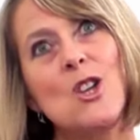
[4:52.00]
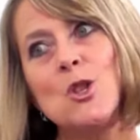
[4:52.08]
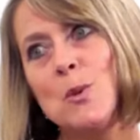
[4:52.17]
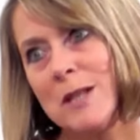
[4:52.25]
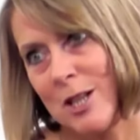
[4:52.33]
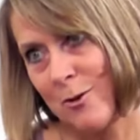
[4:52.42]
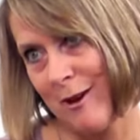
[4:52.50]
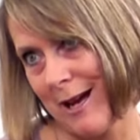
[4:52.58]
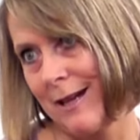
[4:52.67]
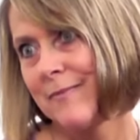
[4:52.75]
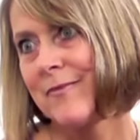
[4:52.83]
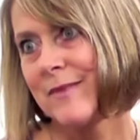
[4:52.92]
to a degree
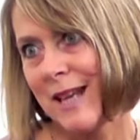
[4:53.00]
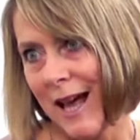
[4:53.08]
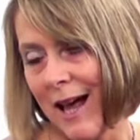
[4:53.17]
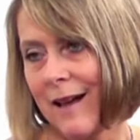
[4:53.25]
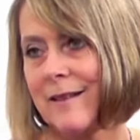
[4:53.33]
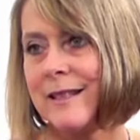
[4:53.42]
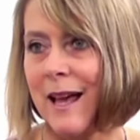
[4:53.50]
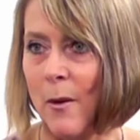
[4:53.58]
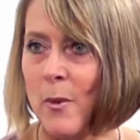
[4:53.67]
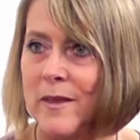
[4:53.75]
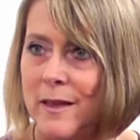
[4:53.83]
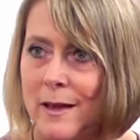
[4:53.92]
to a degree yeah yes. yeah
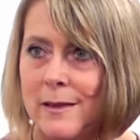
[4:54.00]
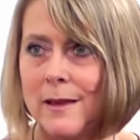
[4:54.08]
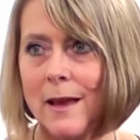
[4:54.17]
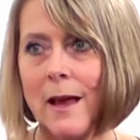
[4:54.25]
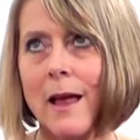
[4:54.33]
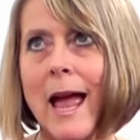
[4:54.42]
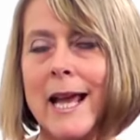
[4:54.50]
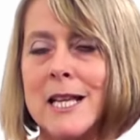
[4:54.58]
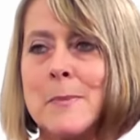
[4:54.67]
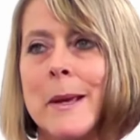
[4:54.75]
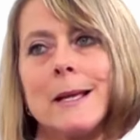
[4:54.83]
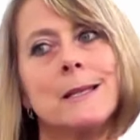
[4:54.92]
within the
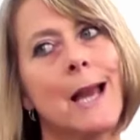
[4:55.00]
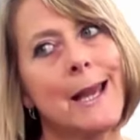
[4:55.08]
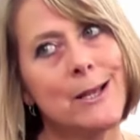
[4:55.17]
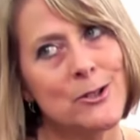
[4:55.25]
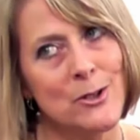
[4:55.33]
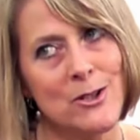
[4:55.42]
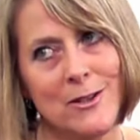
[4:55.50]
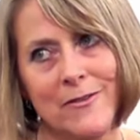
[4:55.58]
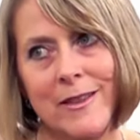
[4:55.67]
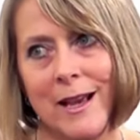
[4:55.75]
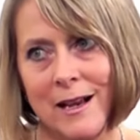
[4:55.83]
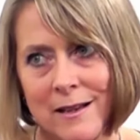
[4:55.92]
expectations of
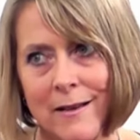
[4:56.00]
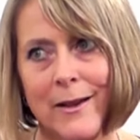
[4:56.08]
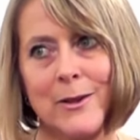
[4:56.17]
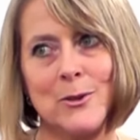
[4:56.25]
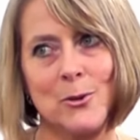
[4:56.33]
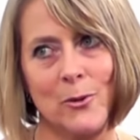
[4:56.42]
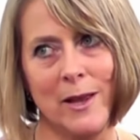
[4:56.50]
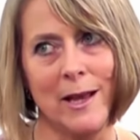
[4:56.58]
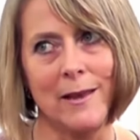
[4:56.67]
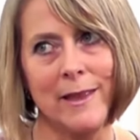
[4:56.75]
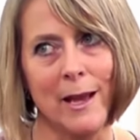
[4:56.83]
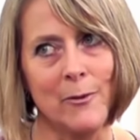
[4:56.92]
that uh-huh. client or
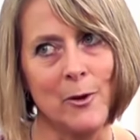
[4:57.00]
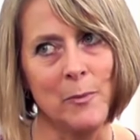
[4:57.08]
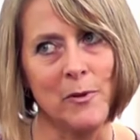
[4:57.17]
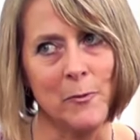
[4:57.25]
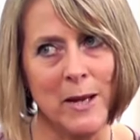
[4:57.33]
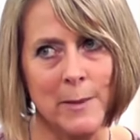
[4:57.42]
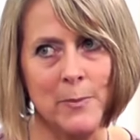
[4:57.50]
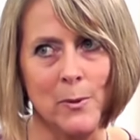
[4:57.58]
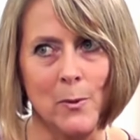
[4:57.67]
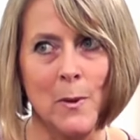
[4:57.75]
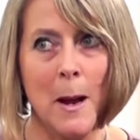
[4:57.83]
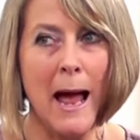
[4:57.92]
that that group of
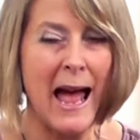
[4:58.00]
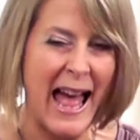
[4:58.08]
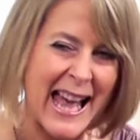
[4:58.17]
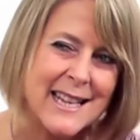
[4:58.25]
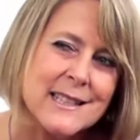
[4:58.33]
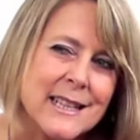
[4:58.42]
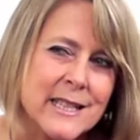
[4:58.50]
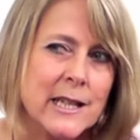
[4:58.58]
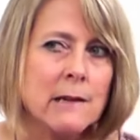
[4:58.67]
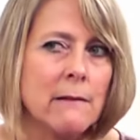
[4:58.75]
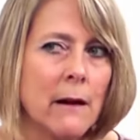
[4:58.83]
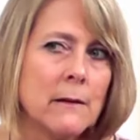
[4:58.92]
people and
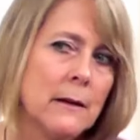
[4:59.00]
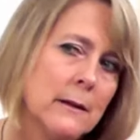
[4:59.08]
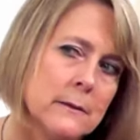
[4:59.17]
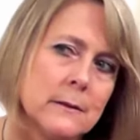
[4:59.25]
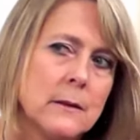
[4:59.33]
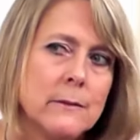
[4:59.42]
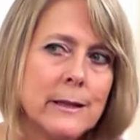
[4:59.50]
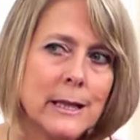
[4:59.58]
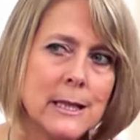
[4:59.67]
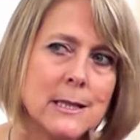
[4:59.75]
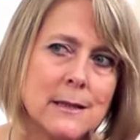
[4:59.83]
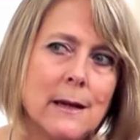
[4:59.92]
adding your own little
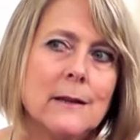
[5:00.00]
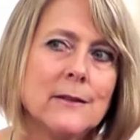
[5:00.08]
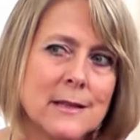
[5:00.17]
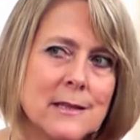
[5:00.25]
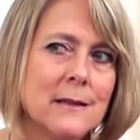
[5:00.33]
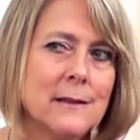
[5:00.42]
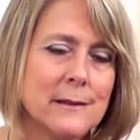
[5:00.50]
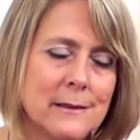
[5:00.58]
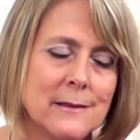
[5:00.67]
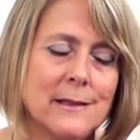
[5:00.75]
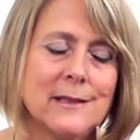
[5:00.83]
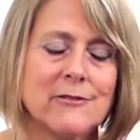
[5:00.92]
quirky style on the side
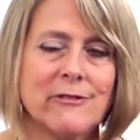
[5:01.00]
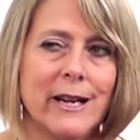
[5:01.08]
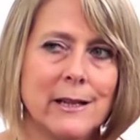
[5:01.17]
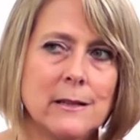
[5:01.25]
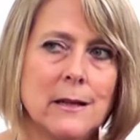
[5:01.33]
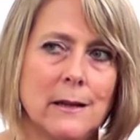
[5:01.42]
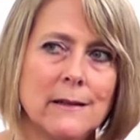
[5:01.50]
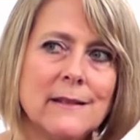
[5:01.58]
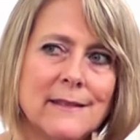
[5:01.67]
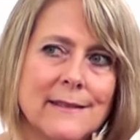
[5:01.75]
is, is great too